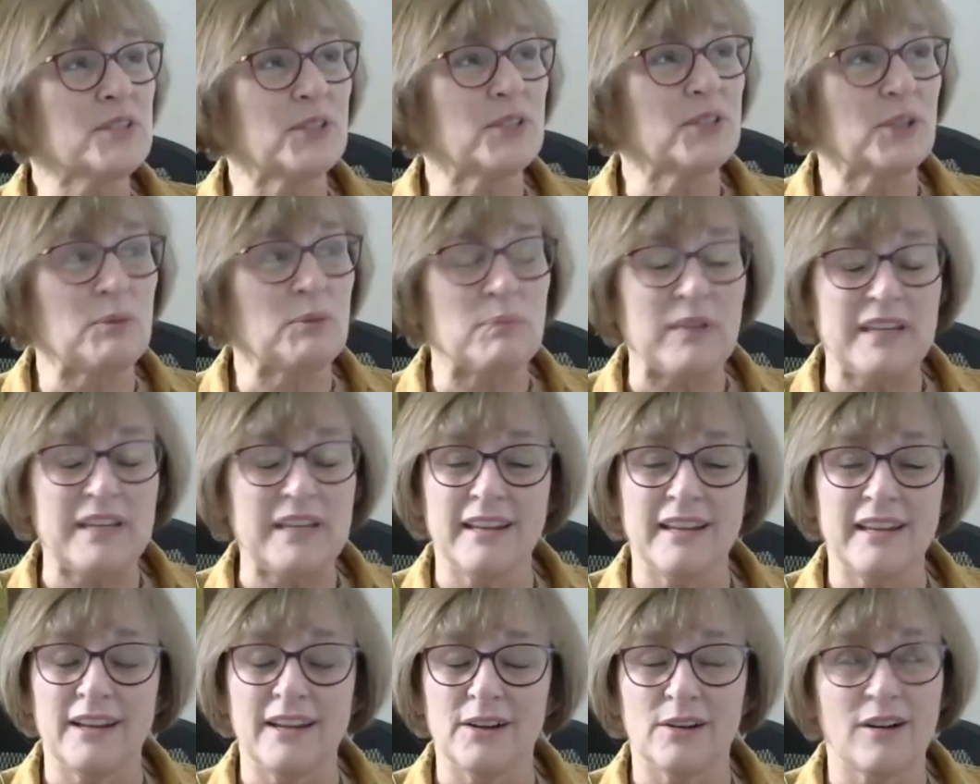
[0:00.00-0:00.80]
going to be
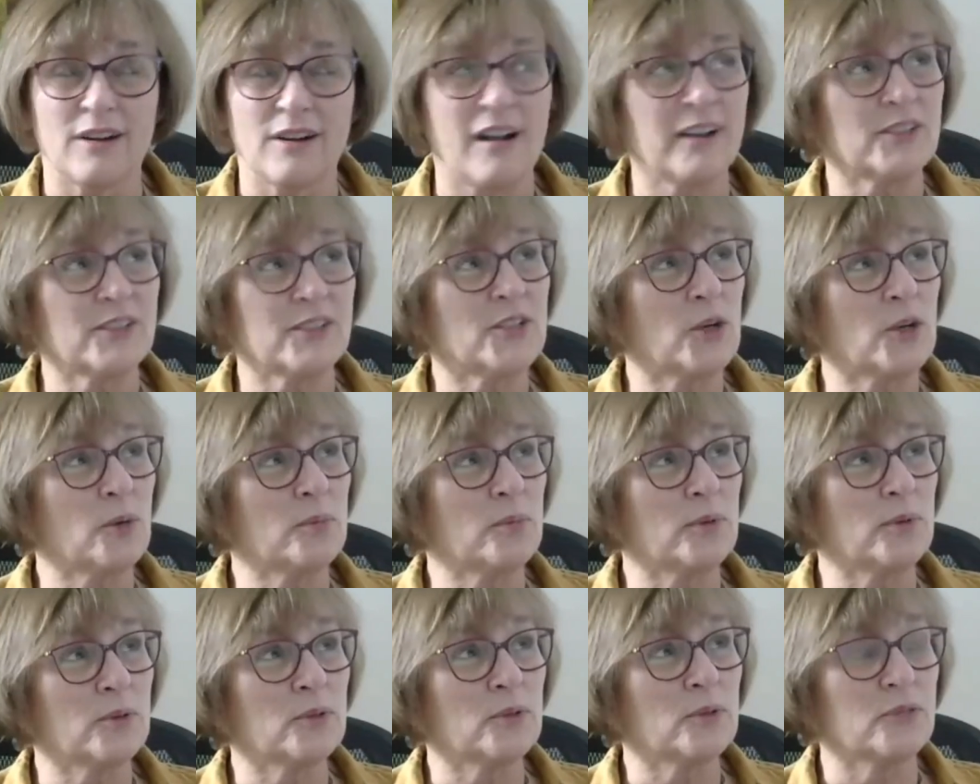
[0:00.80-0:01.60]
here
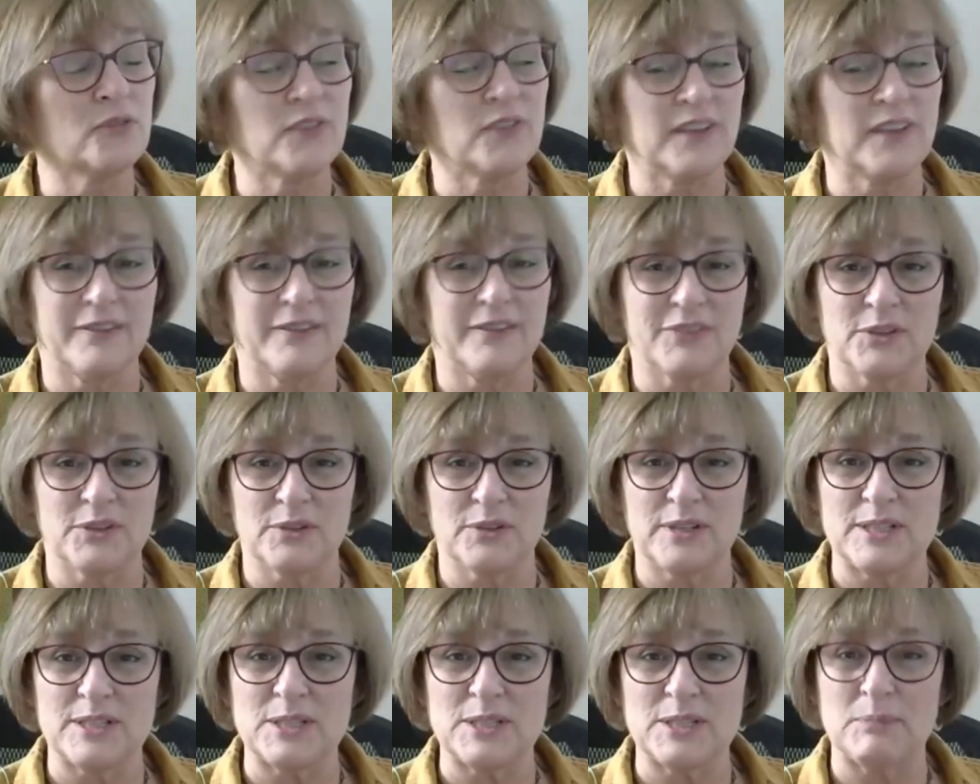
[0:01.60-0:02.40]
October 5th
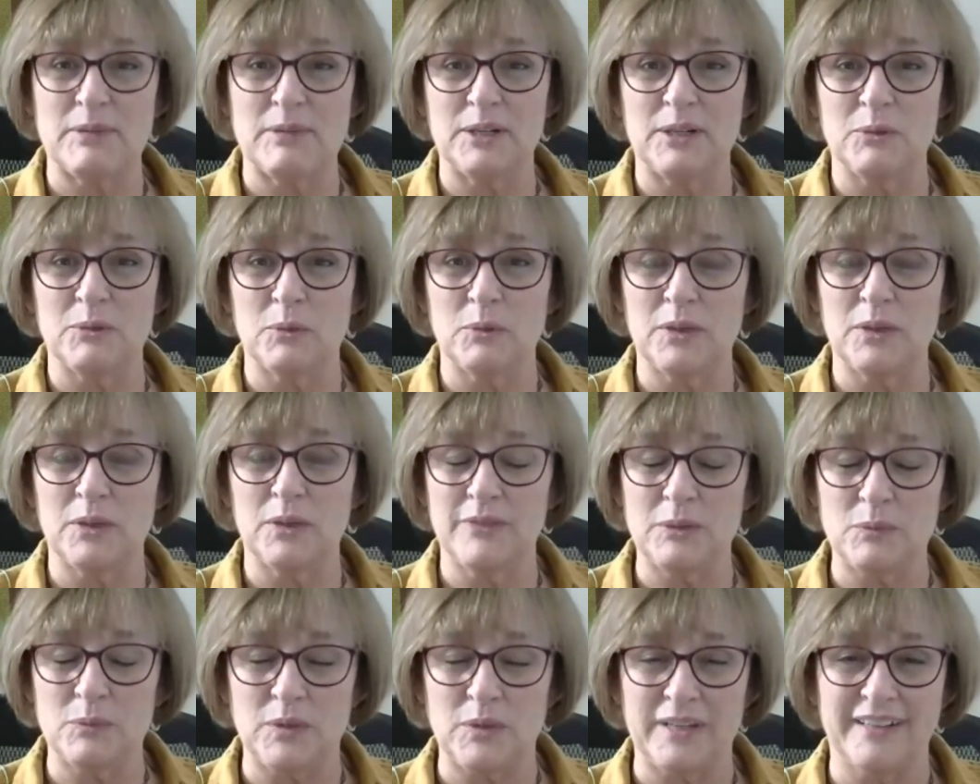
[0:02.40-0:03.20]
during Spinning and
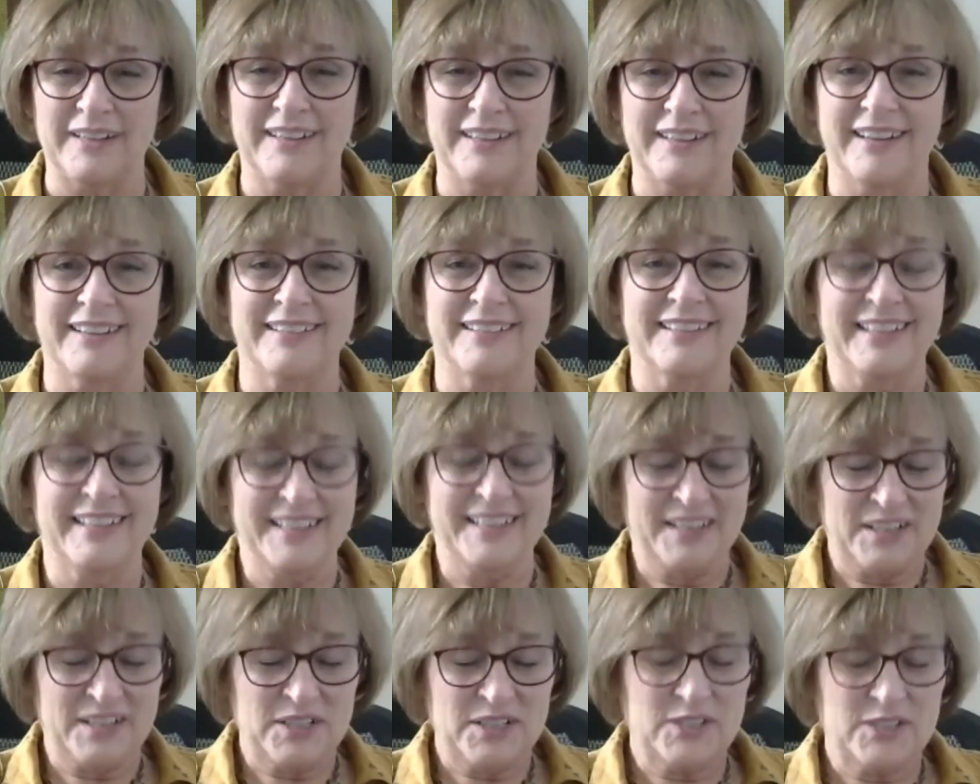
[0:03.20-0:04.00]
Weaving Week. And
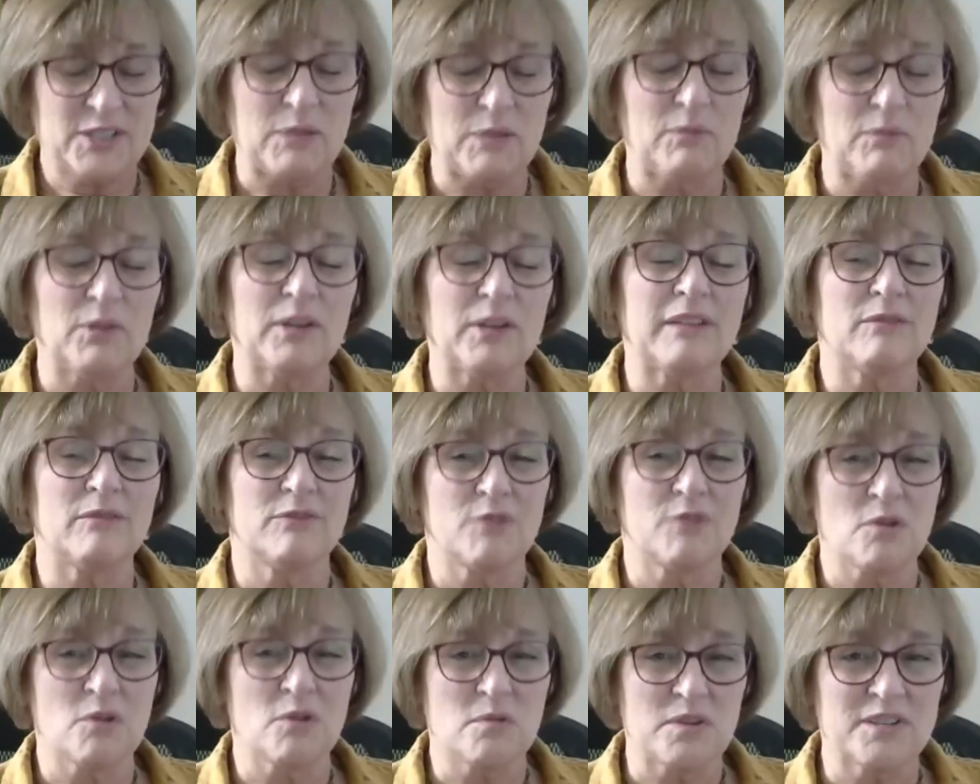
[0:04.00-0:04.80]
so I'm looking
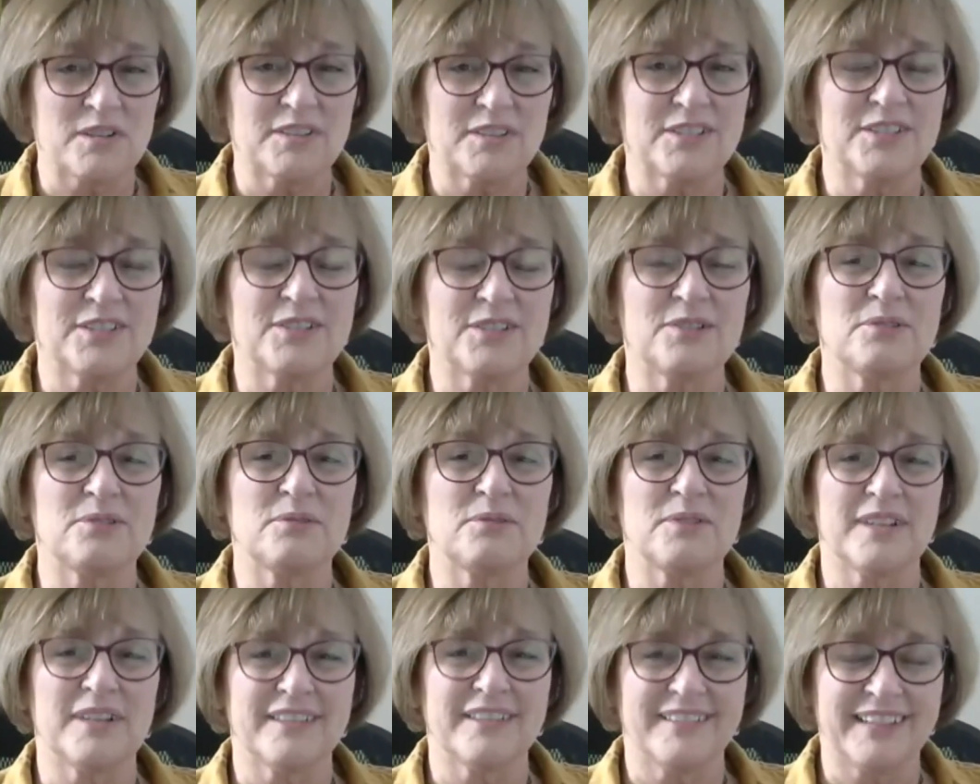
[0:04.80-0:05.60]
forward to
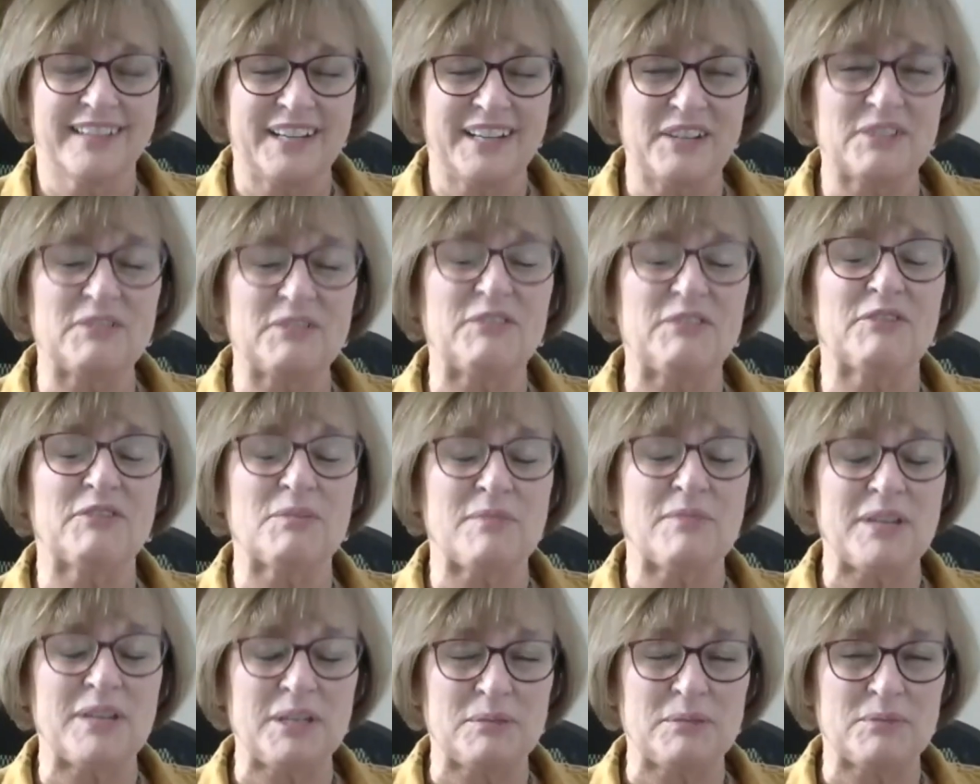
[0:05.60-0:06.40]
uh, hearing from
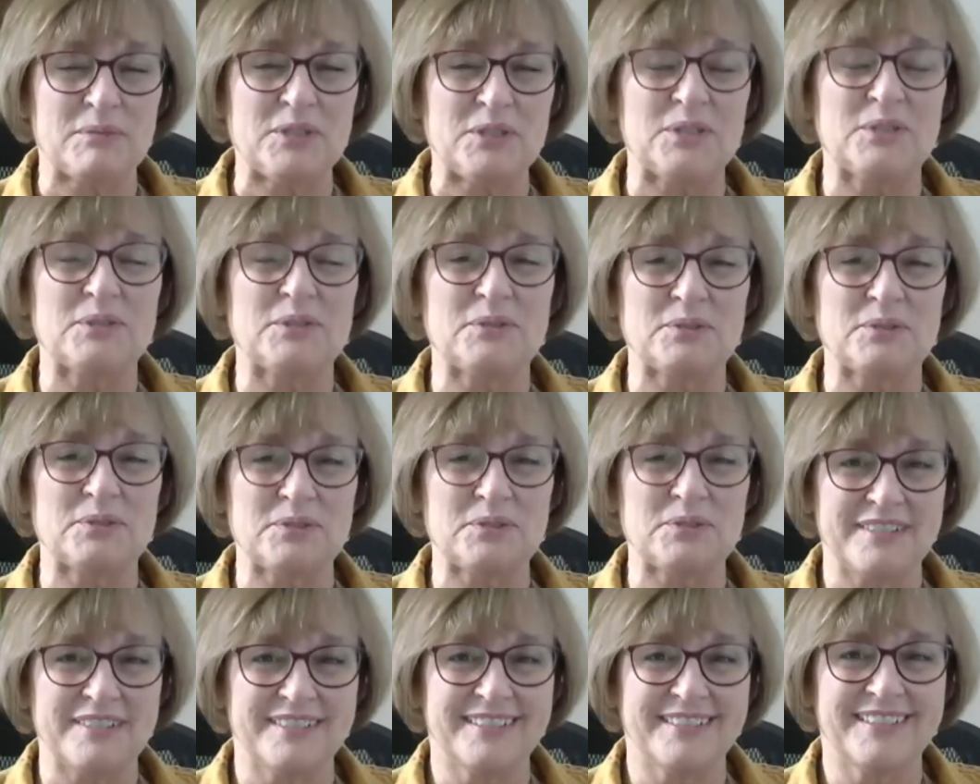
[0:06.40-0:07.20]
him too.
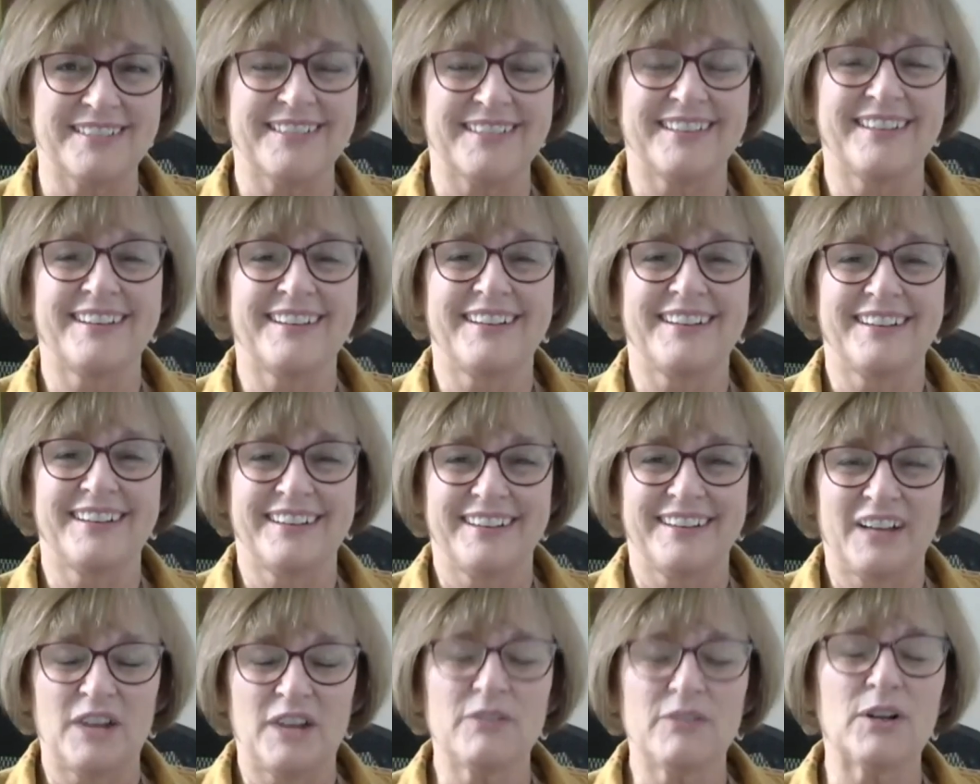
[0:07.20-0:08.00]

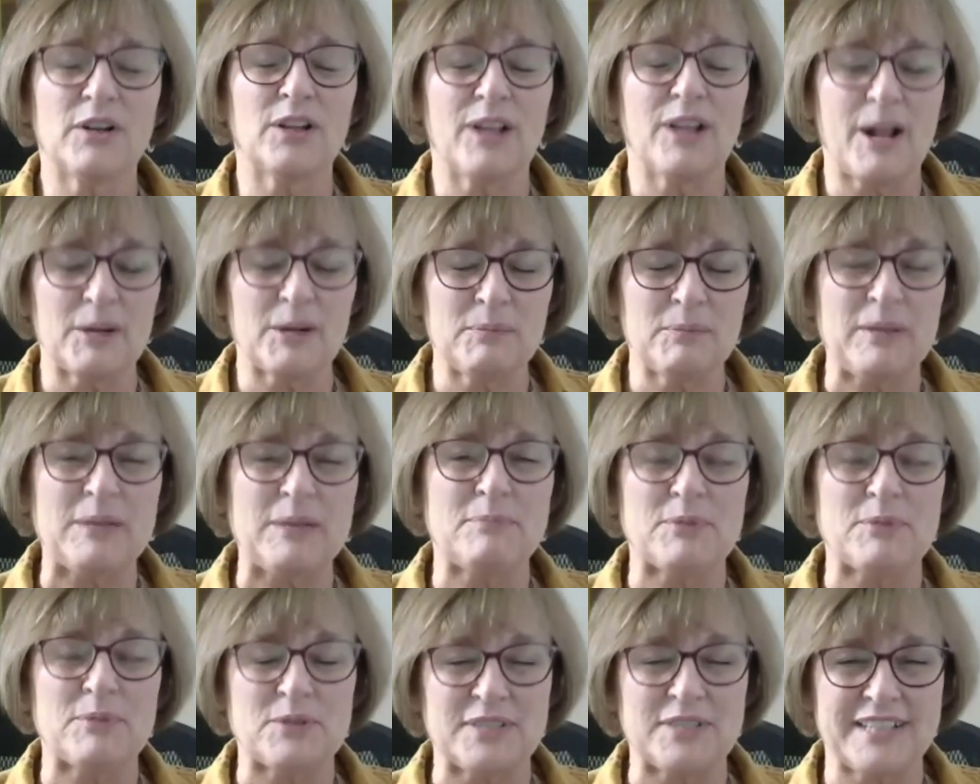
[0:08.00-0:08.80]
I've heard a lot of
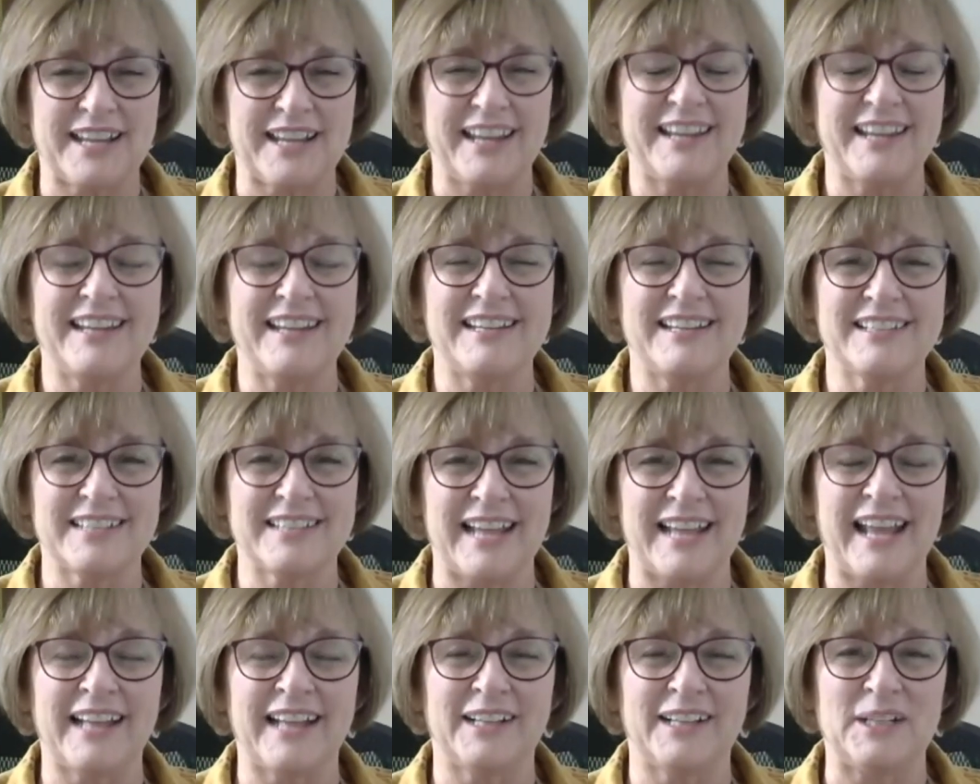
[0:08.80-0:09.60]
people say he's
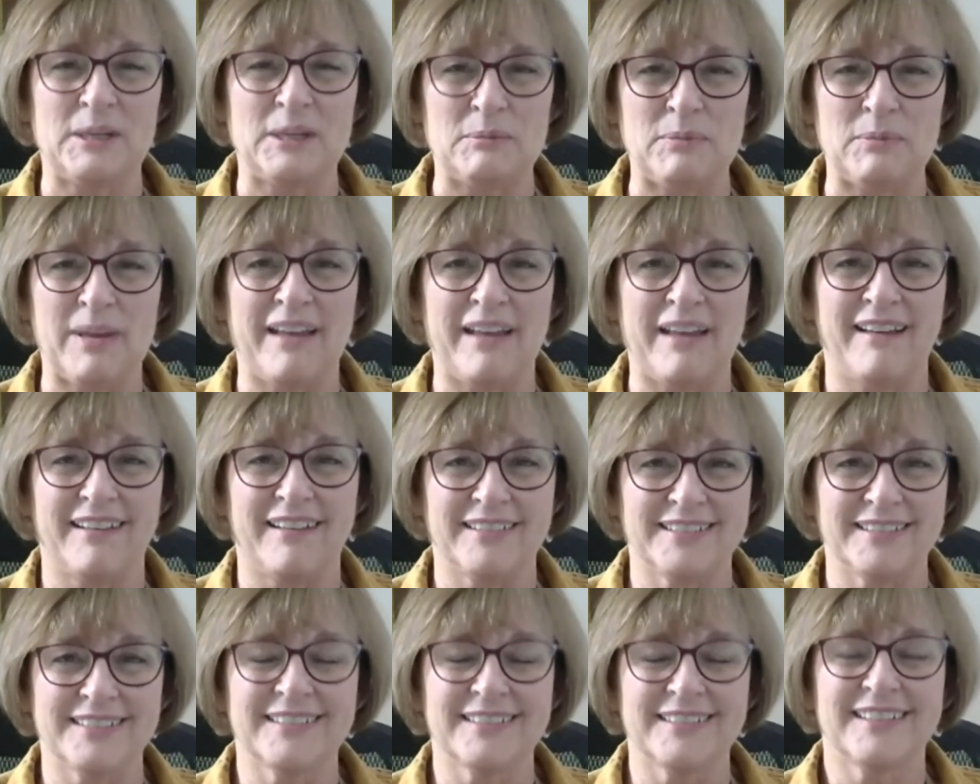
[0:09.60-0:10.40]
had an
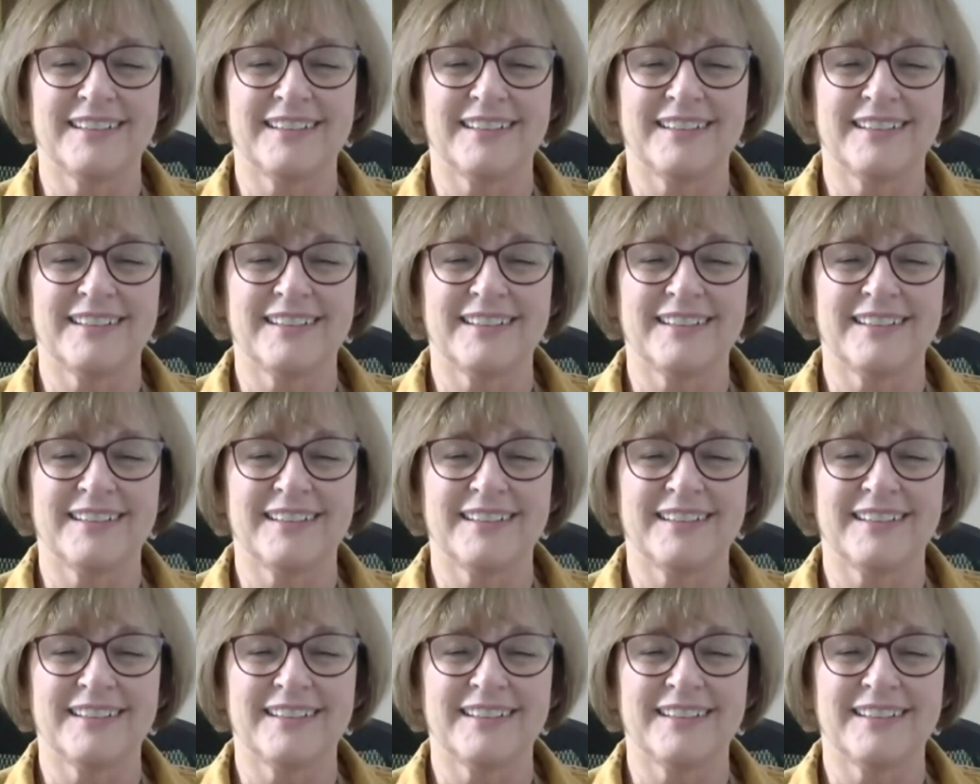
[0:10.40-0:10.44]
impact.